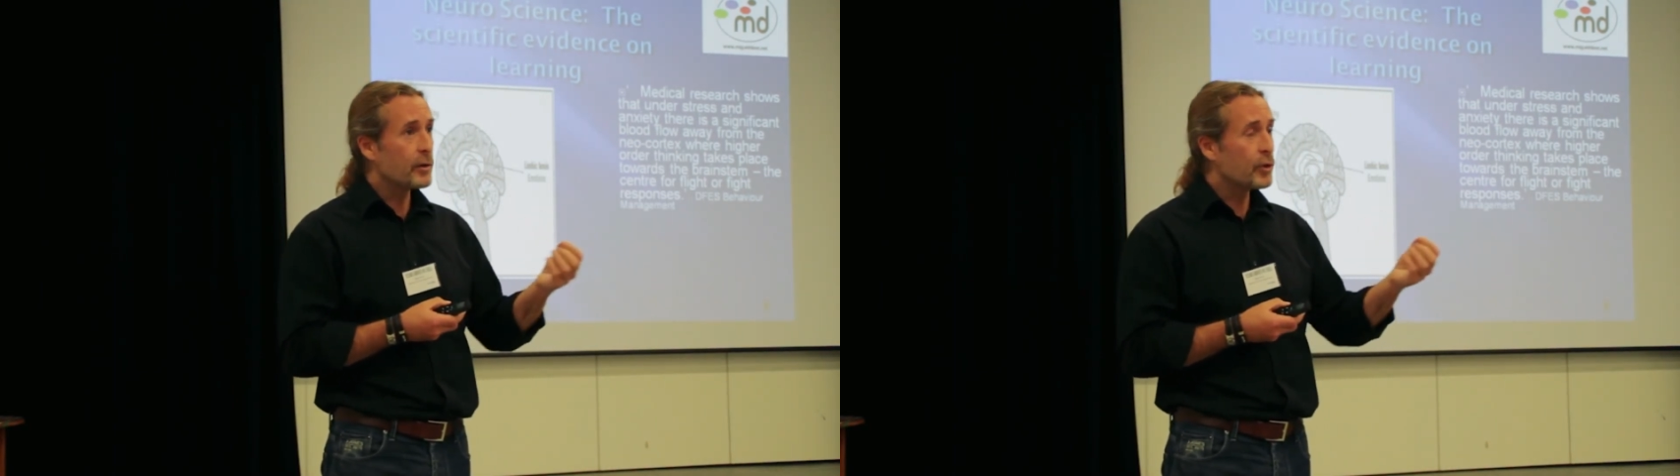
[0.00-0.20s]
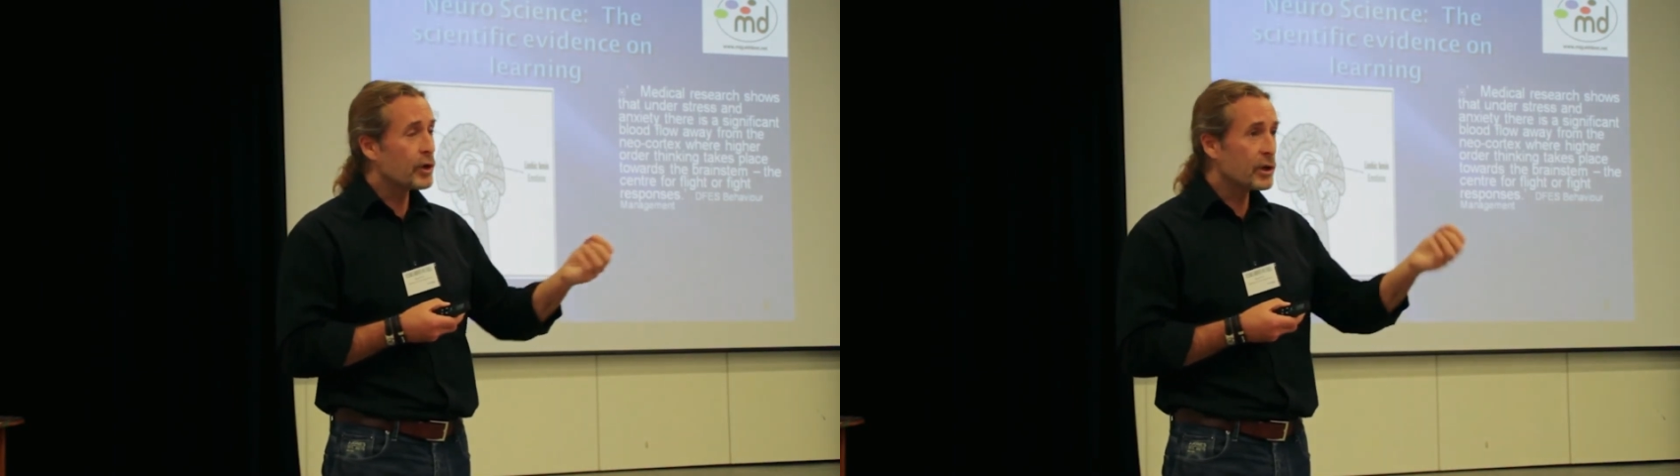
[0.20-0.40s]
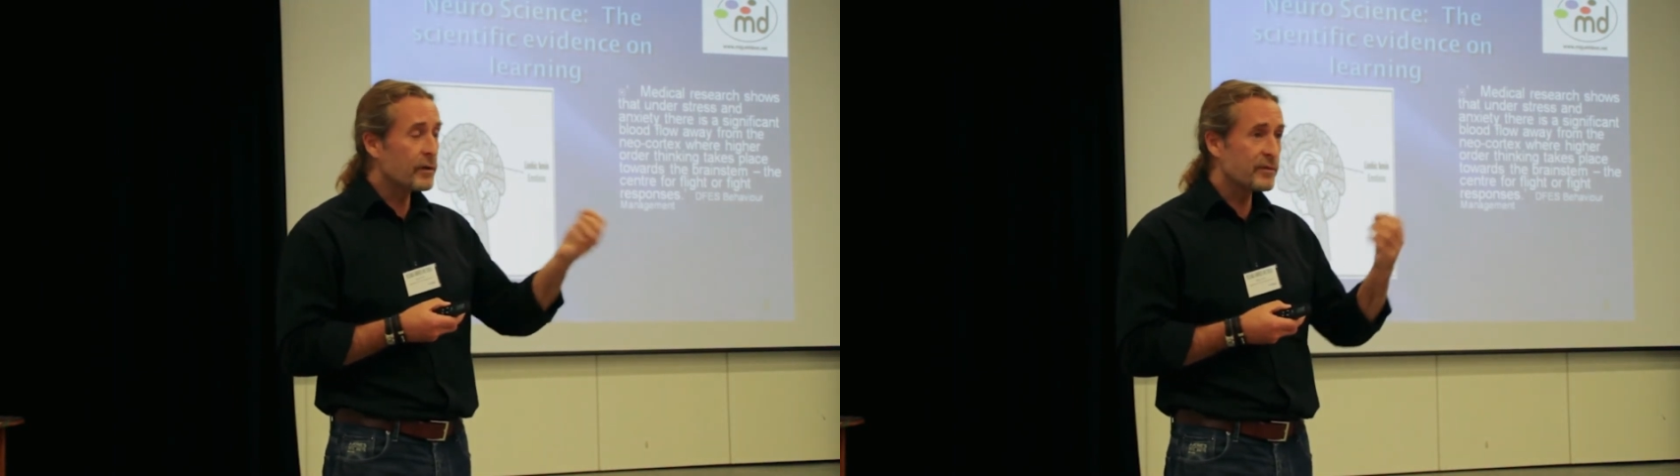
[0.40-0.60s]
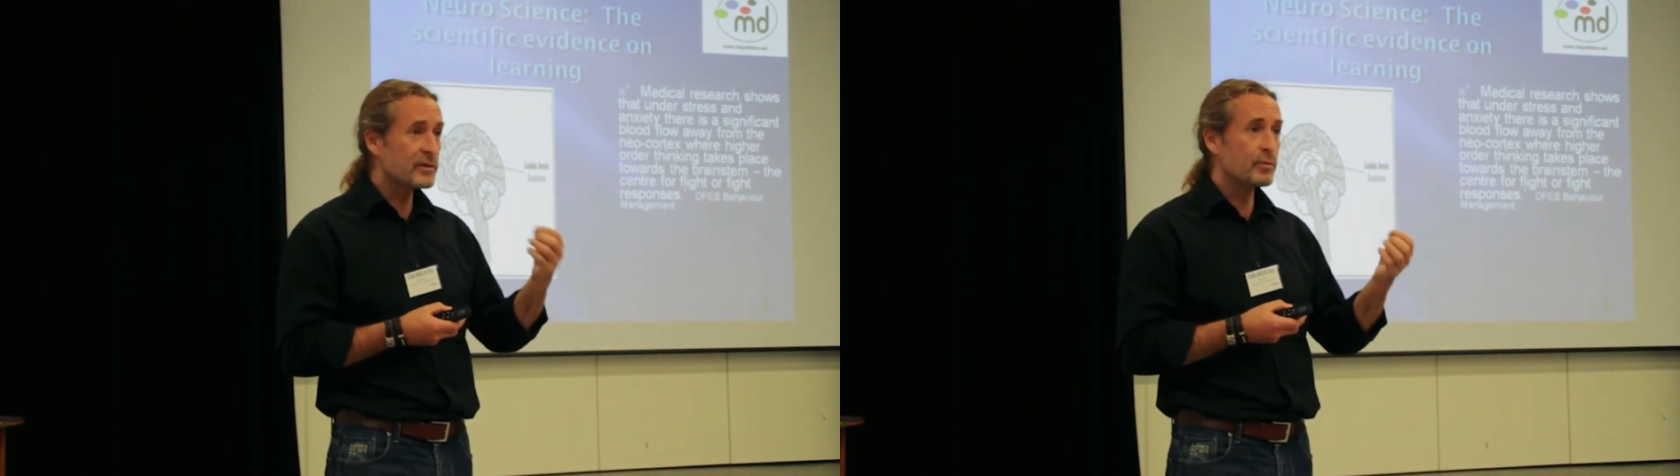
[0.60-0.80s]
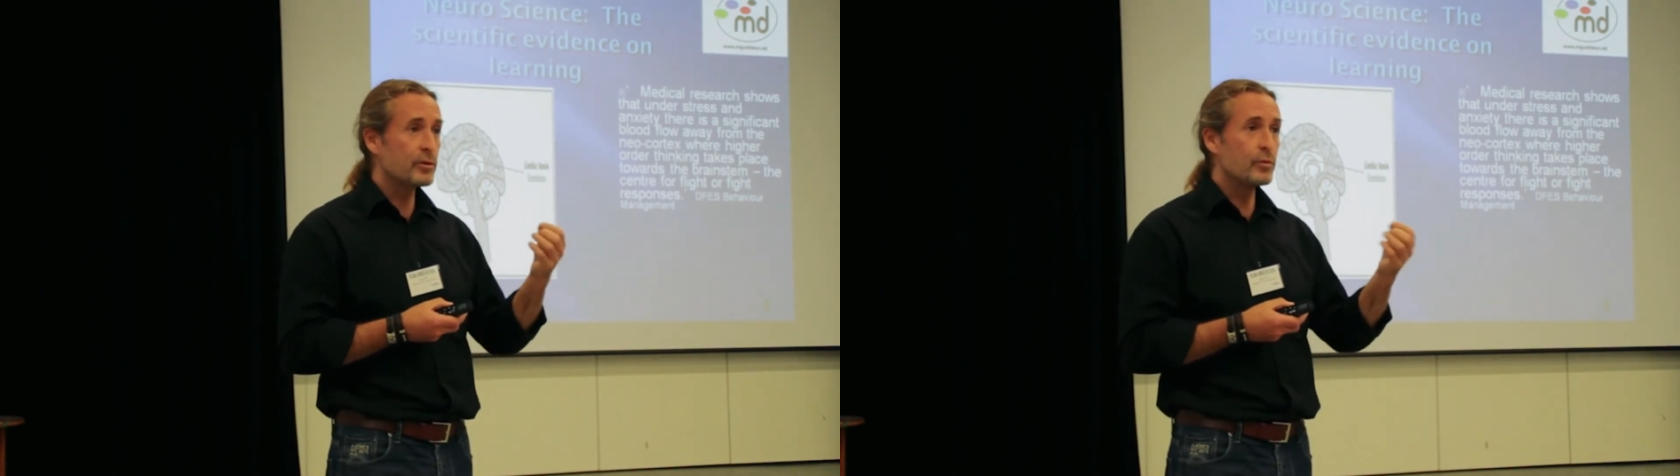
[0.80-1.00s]
were
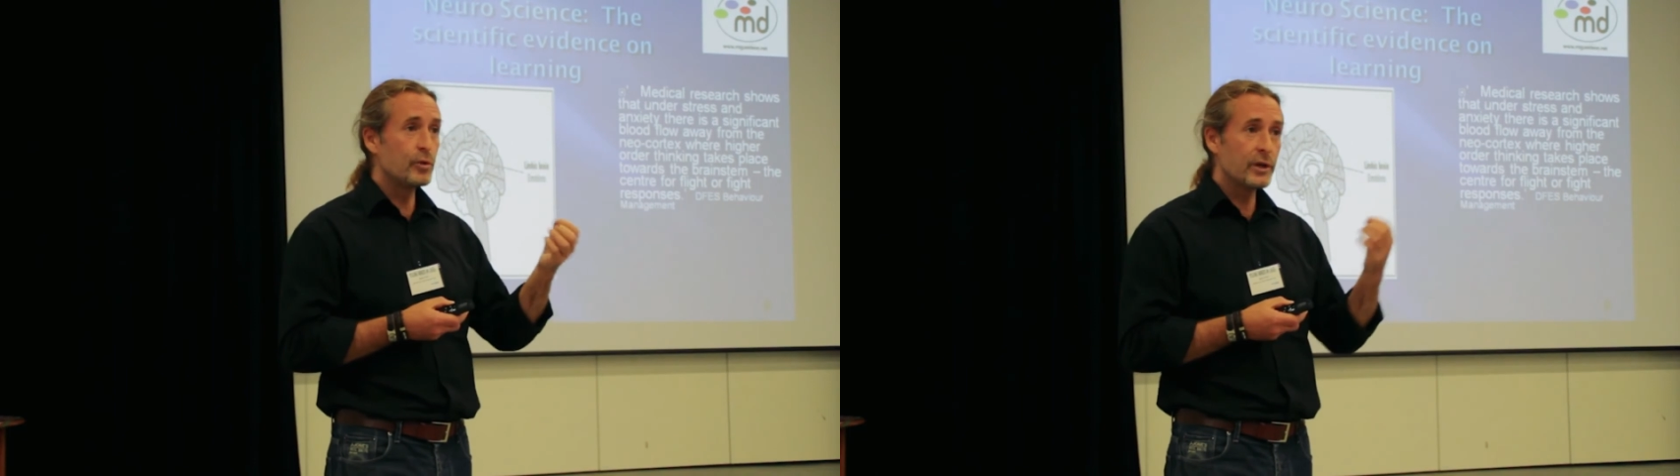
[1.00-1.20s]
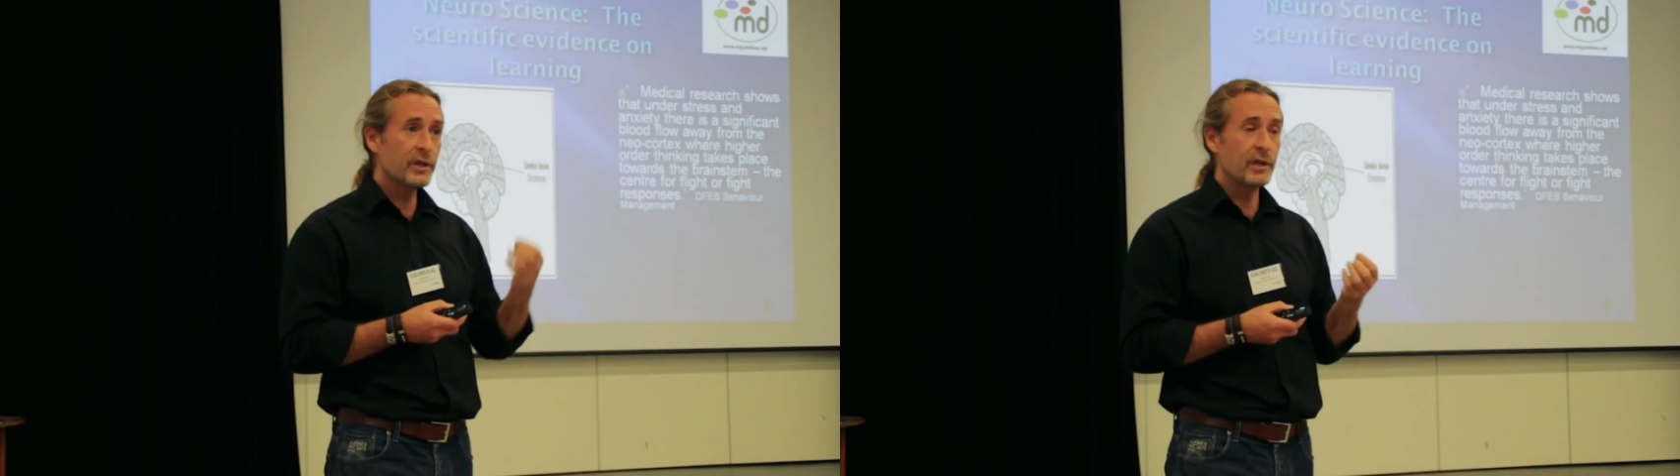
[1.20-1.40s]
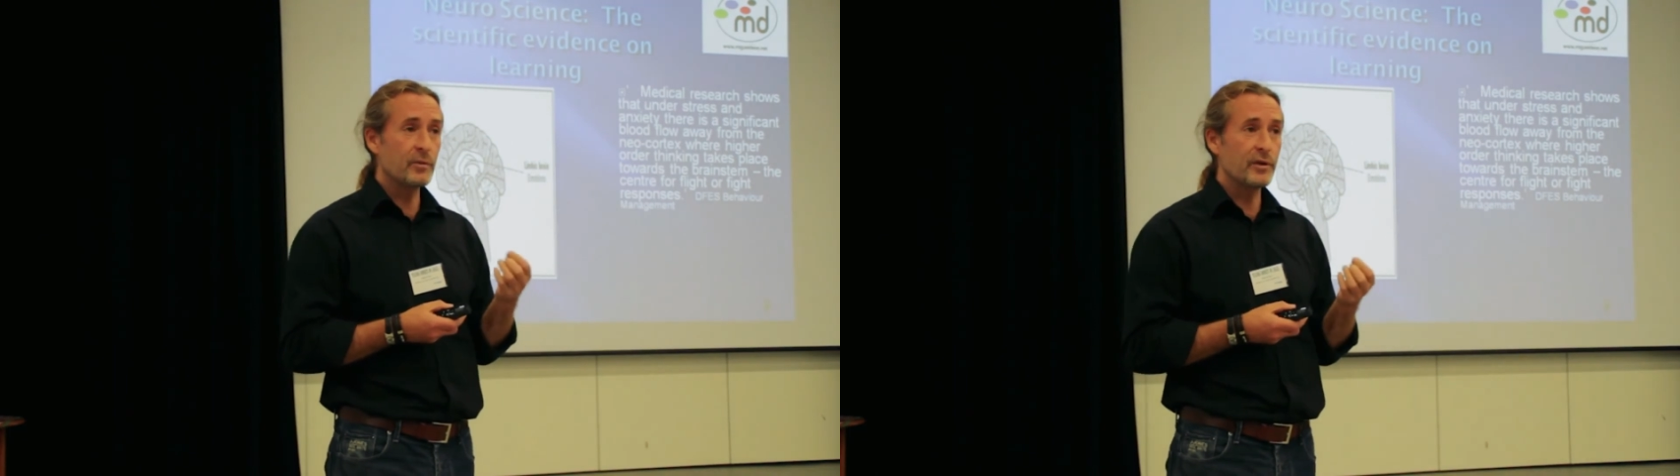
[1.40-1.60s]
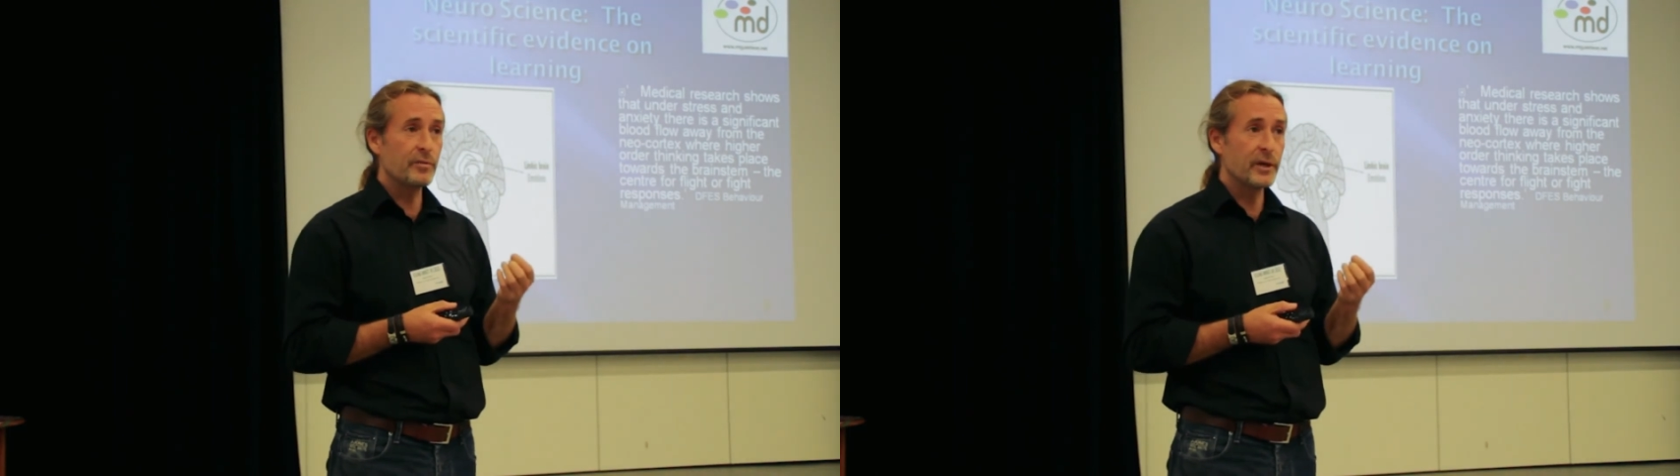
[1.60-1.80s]
comfortable working with